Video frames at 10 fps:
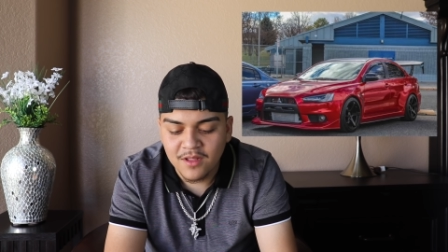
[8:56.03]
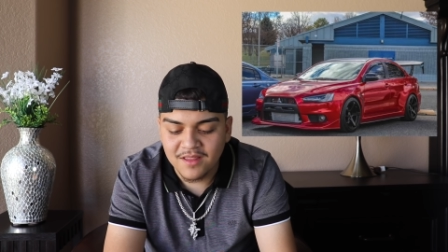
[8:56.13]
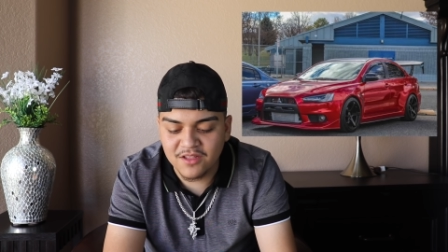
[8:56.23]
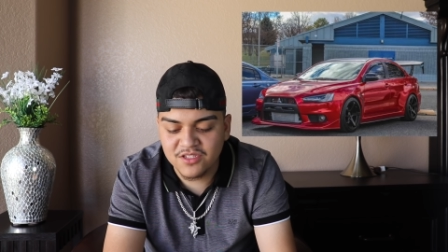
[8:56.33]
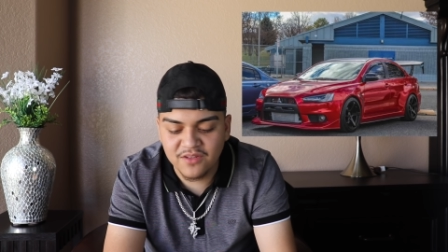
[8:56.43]

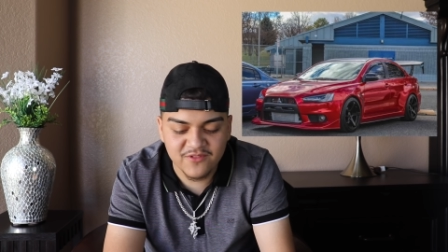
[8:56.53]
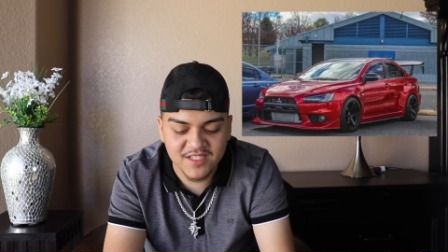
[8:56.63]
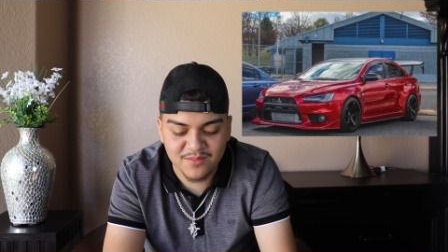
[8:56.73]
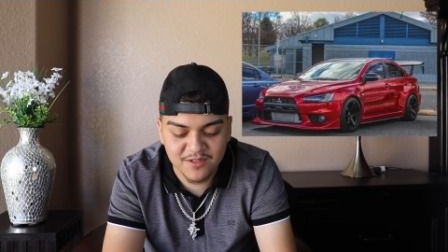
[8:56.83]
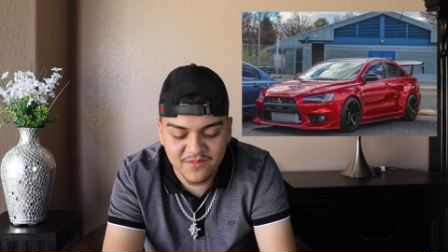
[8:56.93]
There's different
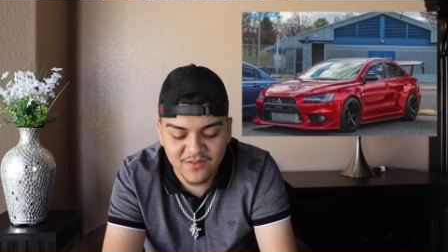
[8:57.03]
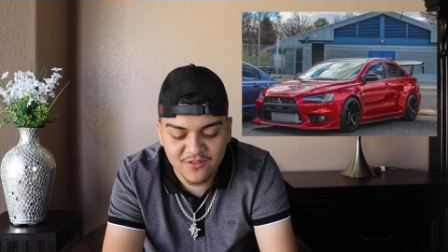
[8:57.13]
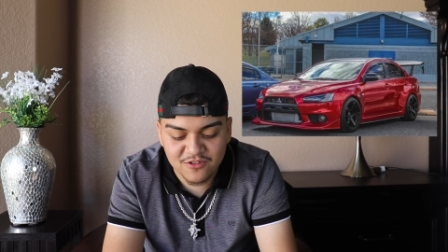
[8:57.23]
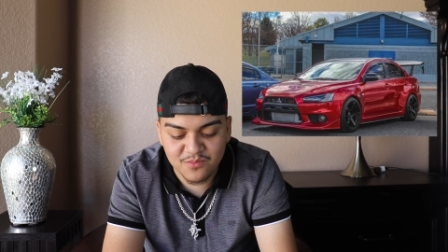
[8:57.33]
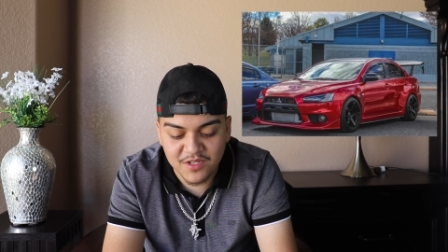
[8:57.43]
types of
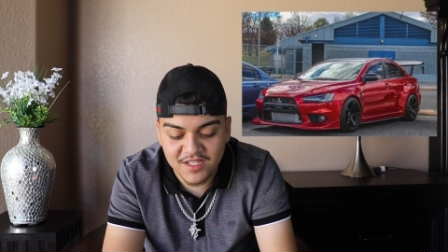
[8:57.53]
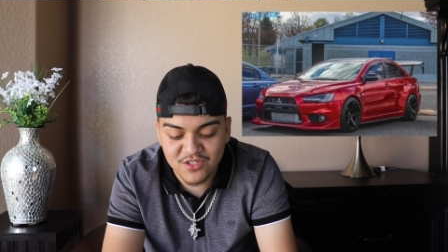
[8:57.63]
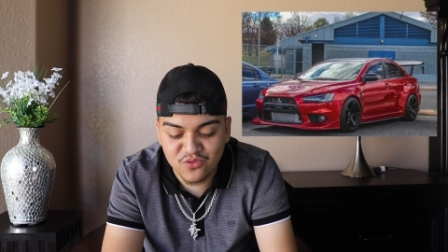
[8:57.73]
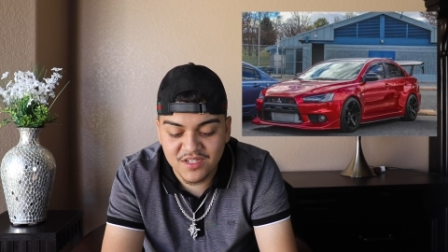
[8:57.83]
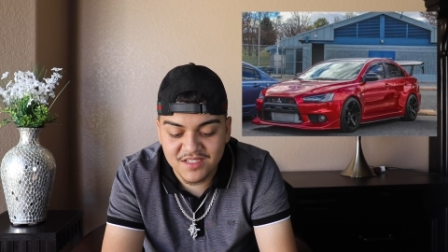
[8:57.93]
Evos, but
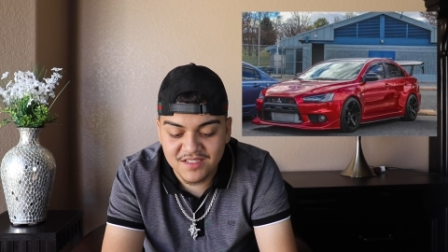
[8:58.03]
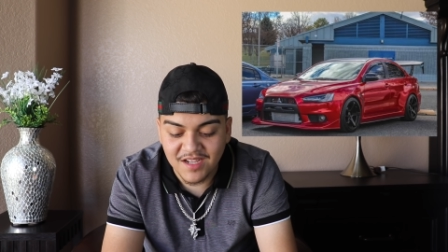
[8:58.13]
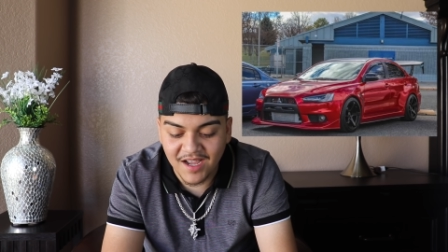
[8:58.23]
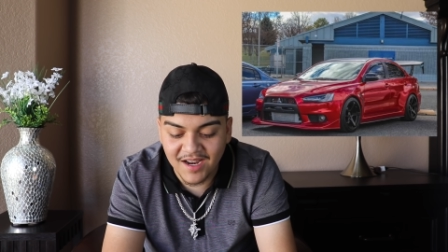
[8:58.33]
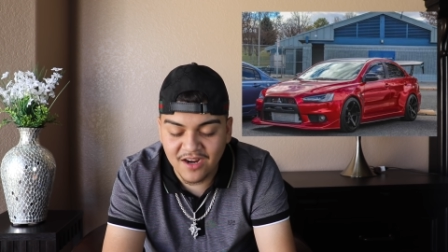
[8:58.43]
this one is,
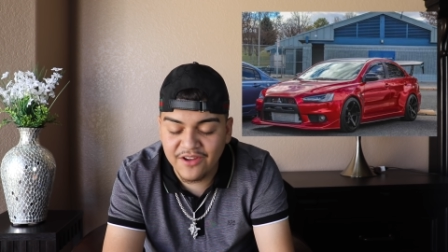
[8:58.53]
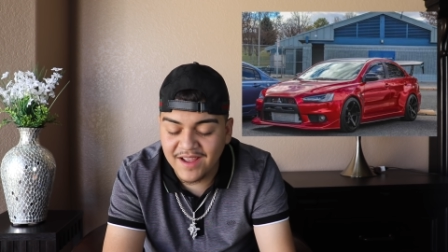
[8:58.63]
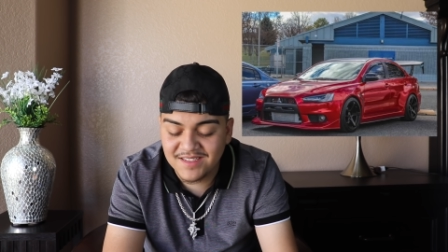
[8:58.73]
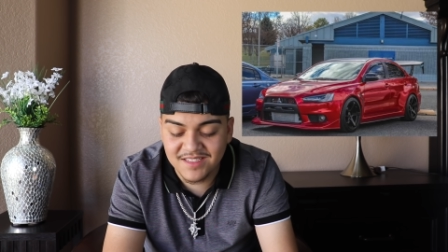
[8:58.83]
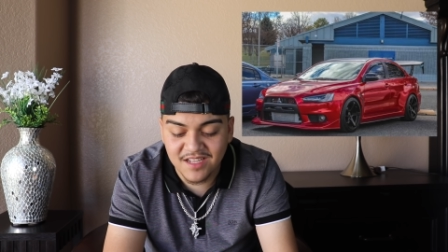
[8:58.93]
I like how he
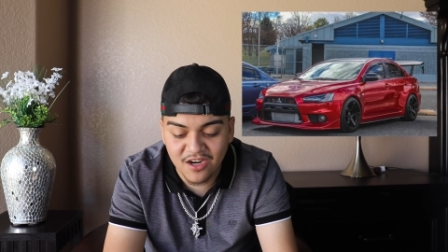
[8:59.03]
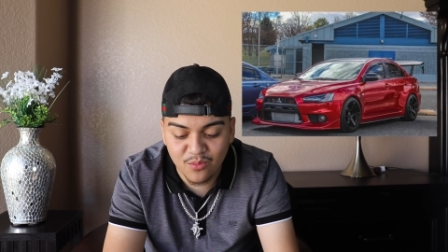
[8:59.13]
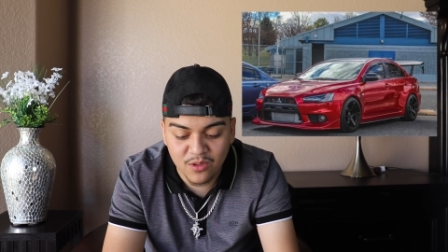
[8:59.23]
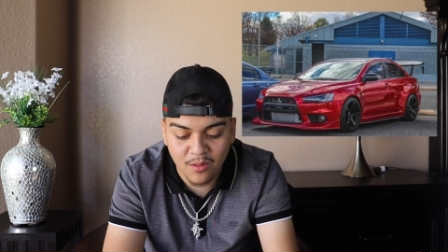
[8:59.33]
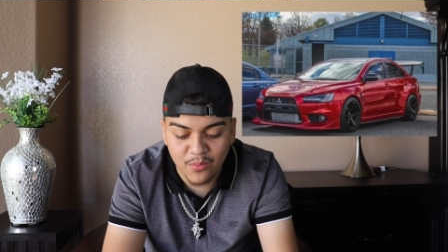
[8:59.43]
has it set
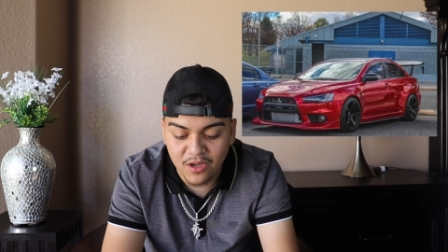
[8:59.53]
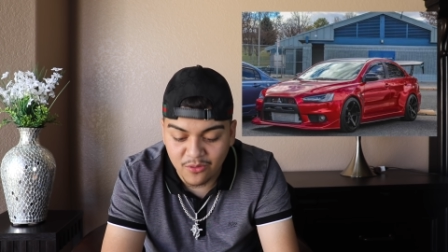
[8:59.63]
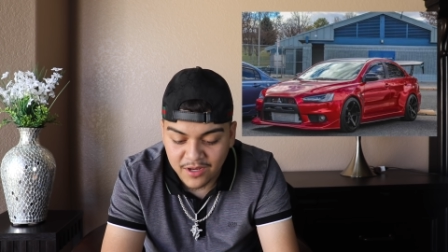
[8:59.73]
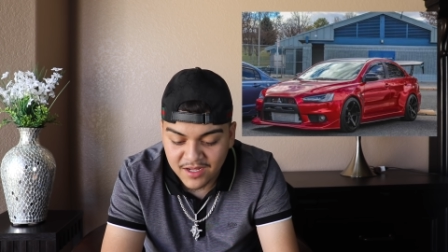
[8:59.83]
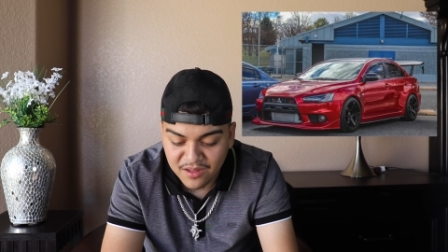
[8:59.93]
up with a big
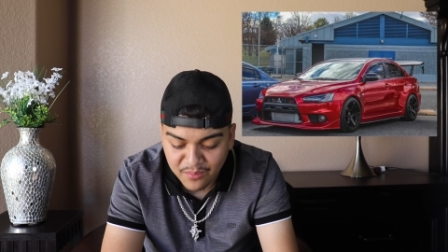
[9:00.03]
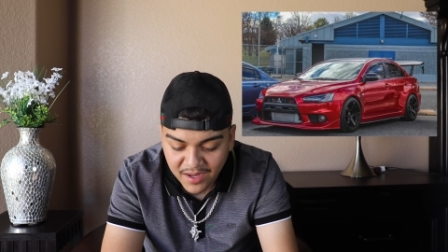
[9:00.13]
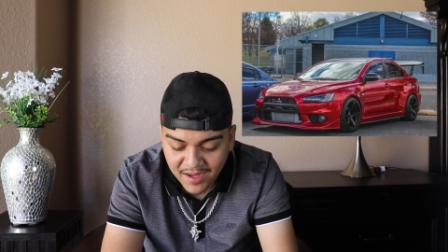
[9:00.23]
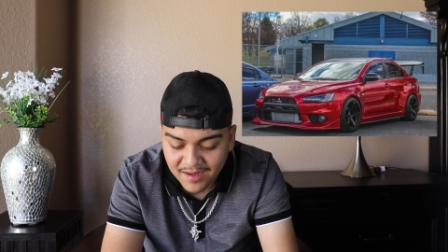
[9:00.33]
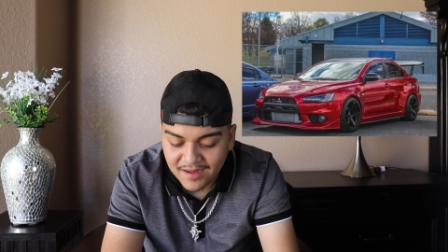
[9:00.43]
wing in the
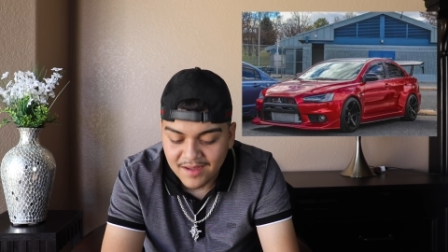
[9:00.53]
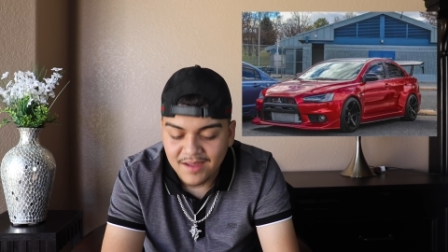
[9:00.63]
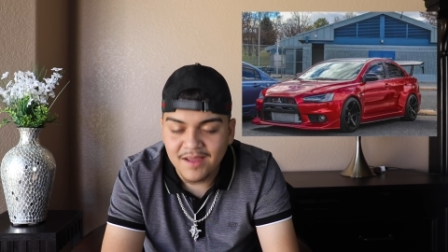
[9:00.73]
back.